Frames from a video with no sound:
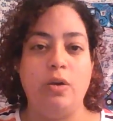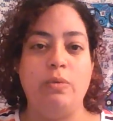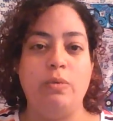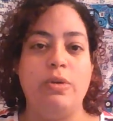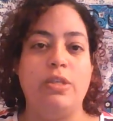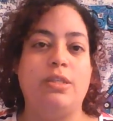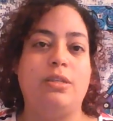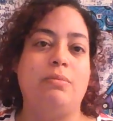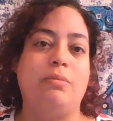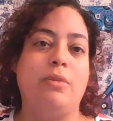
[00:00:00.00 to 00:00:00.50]
you
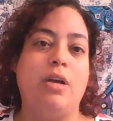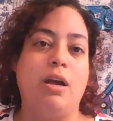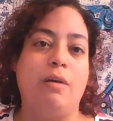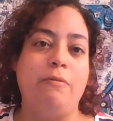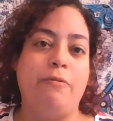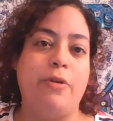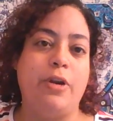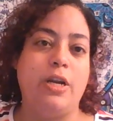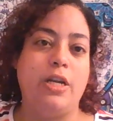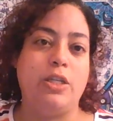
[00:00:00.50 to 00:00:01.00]
with some
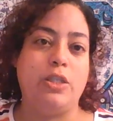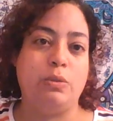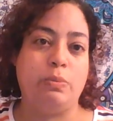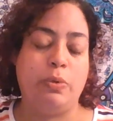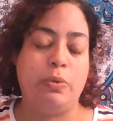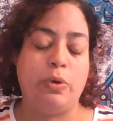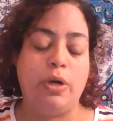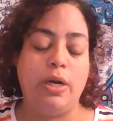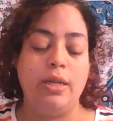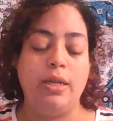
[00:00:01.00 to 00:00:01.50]
comfort and
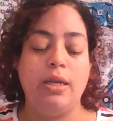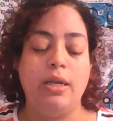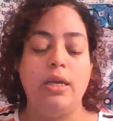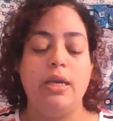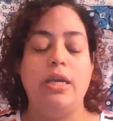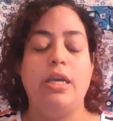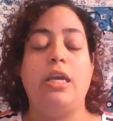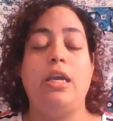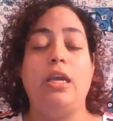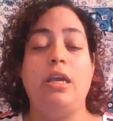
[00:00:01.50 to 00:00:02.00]
support.
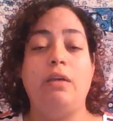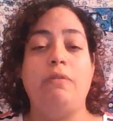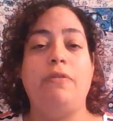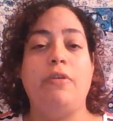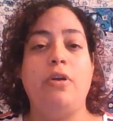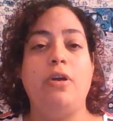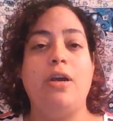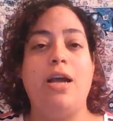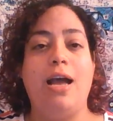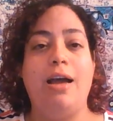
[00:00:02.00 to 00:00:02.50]
If
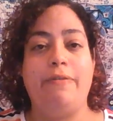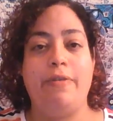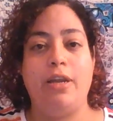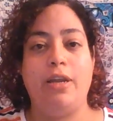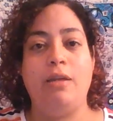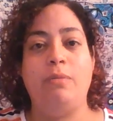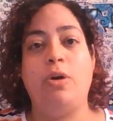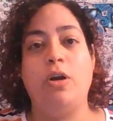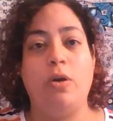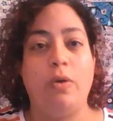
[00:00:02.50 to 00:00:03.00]
you have
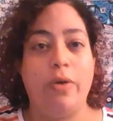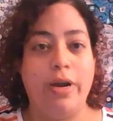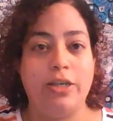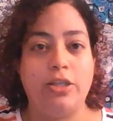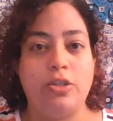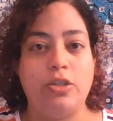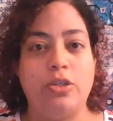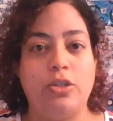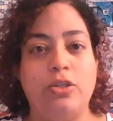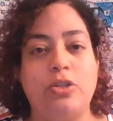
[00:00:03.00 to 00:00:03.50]
any more
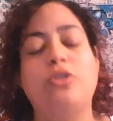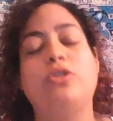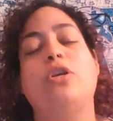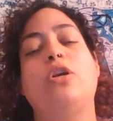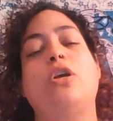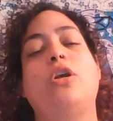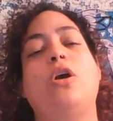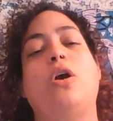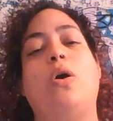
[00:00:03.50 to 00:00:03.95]
questions